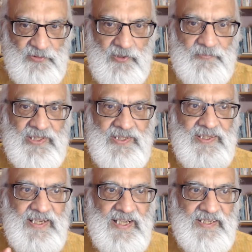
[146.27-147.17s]
form,
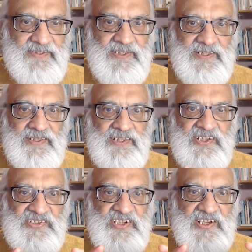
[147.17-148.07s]
and
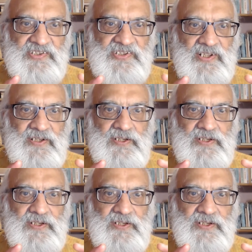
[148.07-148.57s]
he says,